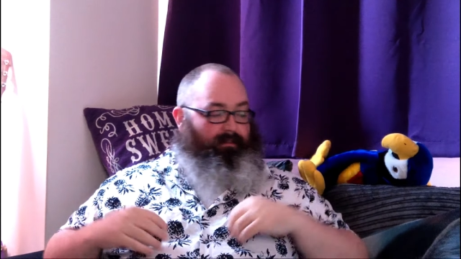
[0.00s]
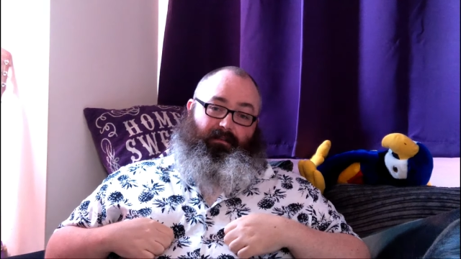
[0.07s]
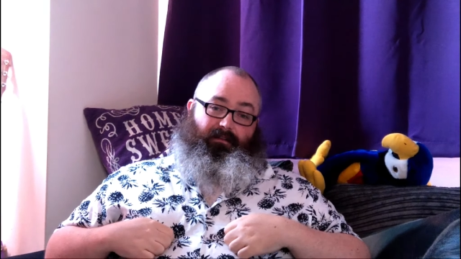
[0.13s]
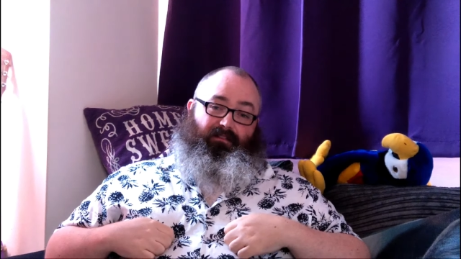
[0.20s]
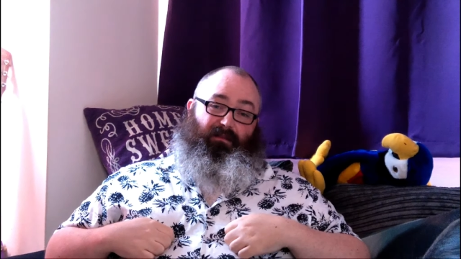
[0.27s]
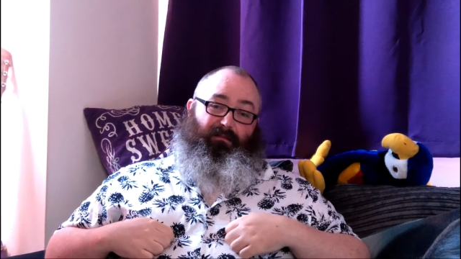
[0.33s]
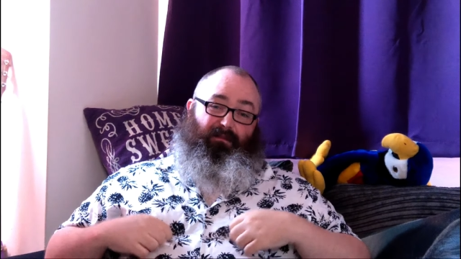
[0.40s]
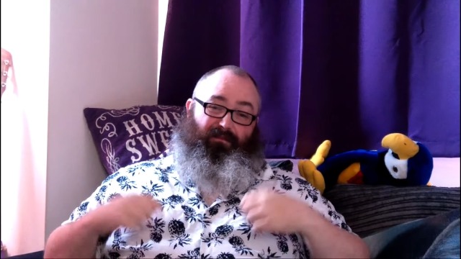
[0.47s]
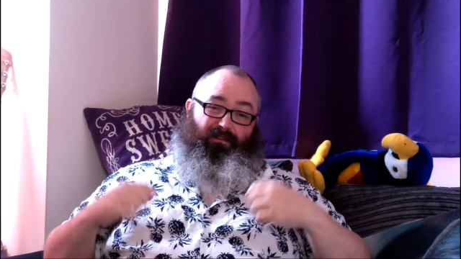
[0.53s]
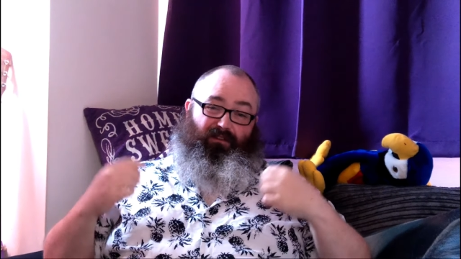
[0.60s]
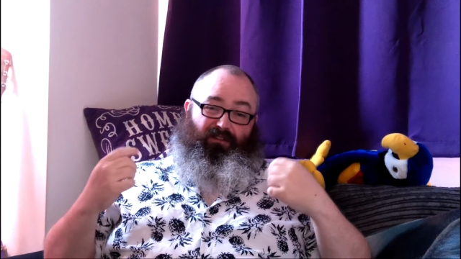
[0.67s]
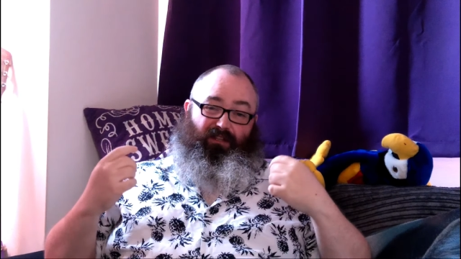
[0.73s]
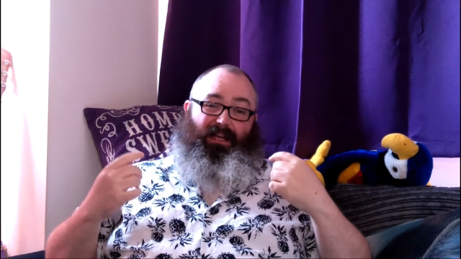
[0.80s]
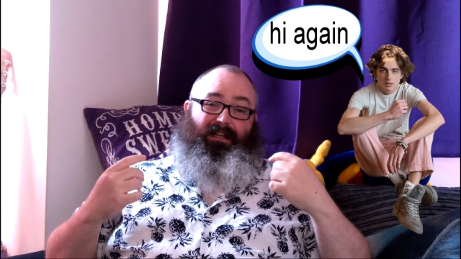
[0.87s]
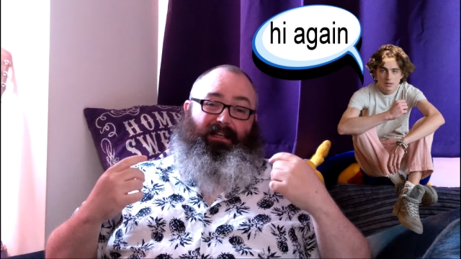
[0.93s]
Timothy
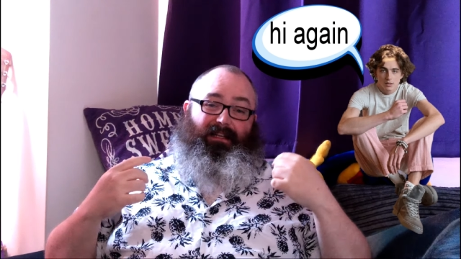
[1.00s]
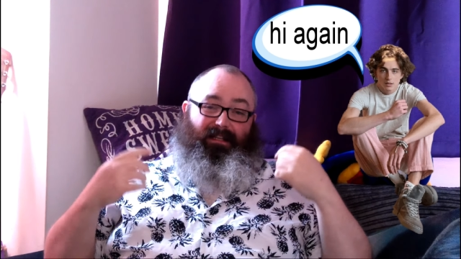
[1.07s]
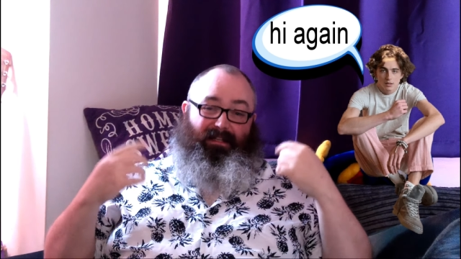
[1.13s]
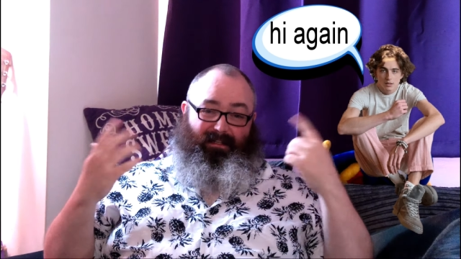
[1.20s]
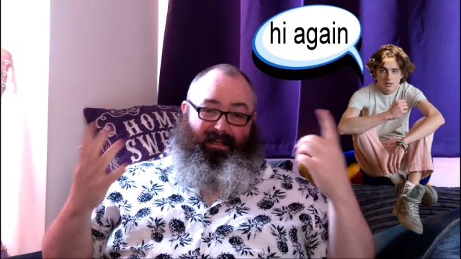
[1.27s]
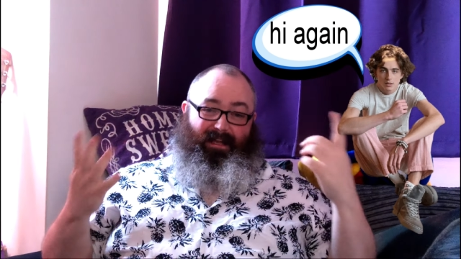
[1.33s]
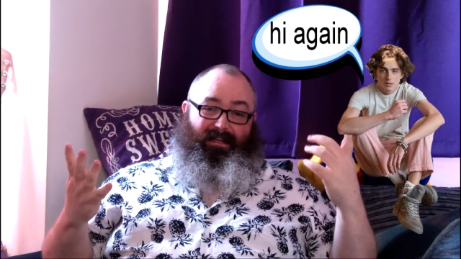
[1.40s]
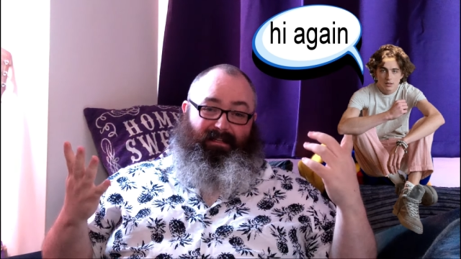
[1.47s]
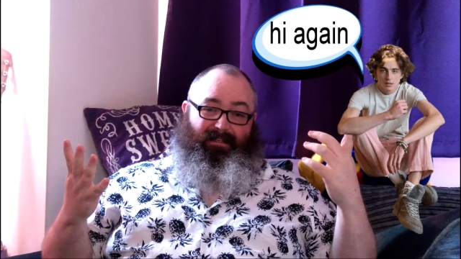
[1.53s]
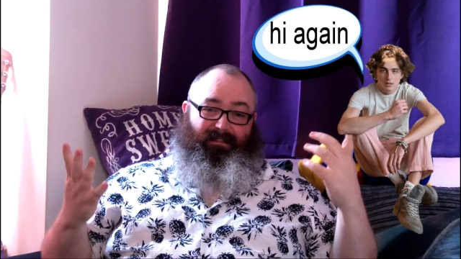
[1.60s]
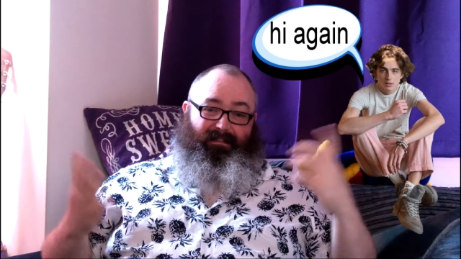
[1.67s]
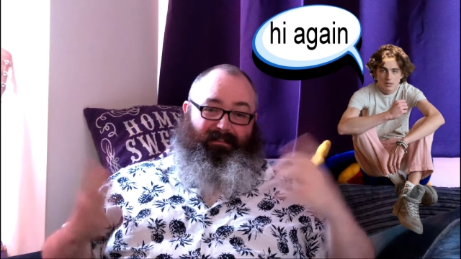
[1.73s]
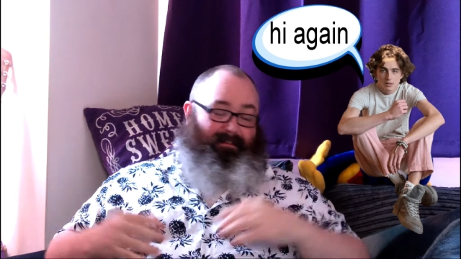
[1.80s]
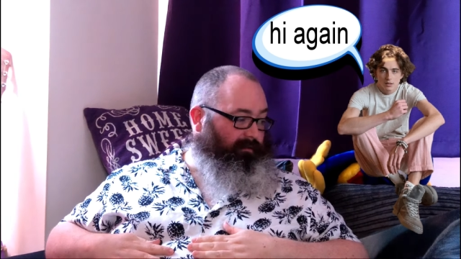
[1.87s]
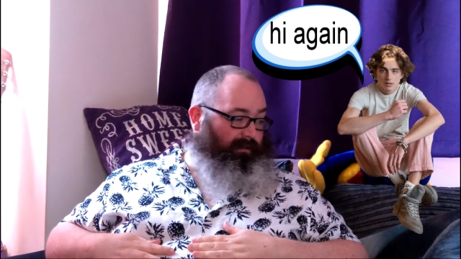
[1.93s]
Chalamet again.
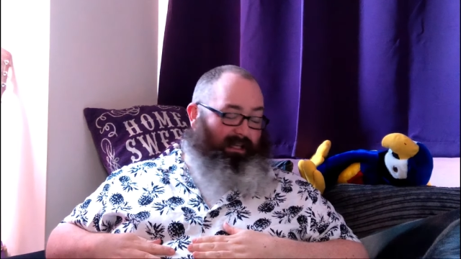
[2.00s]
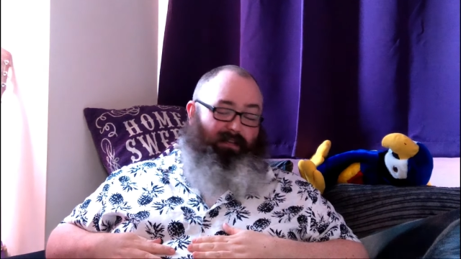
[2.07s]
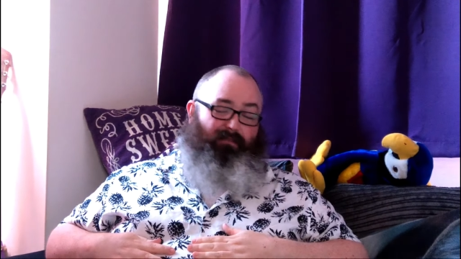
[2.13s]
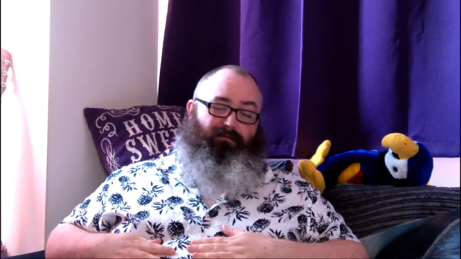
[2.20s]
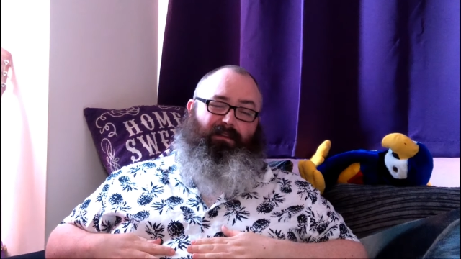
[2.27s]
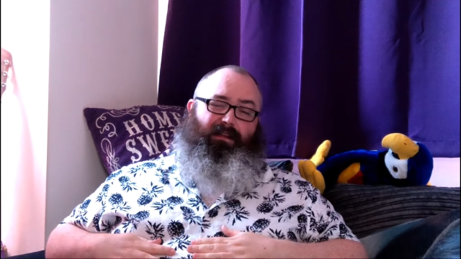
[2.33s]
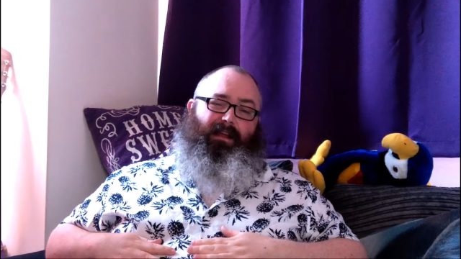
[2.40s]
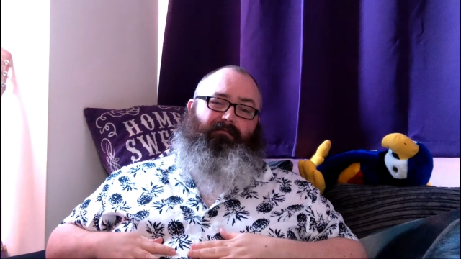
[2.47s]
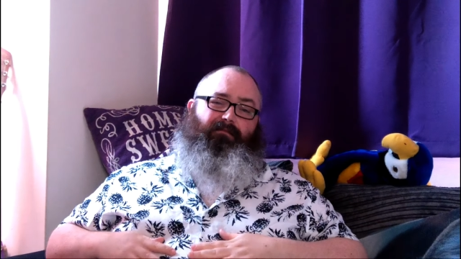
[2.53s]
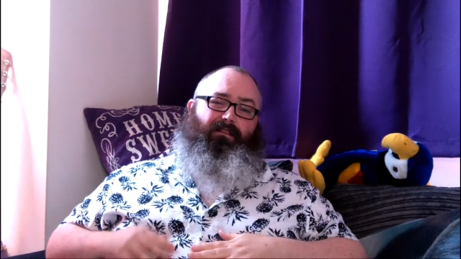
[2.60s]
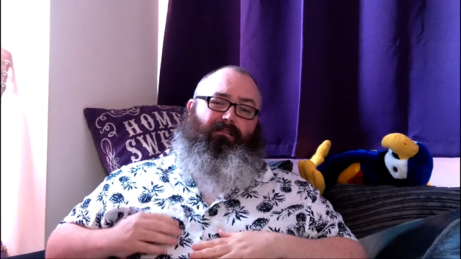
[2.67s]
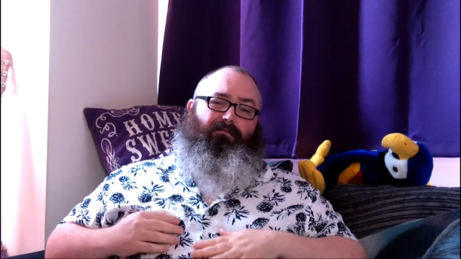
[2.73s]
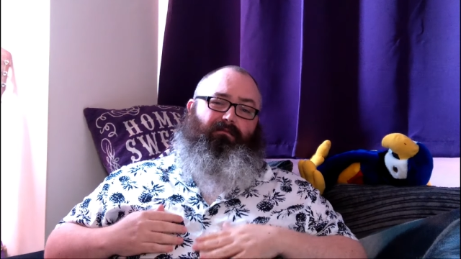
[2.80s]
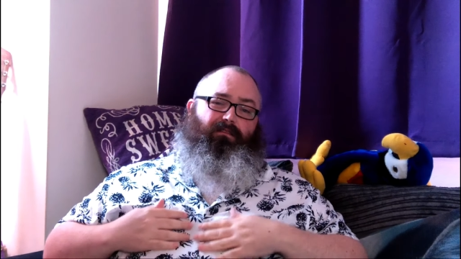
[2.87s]
Even Ariana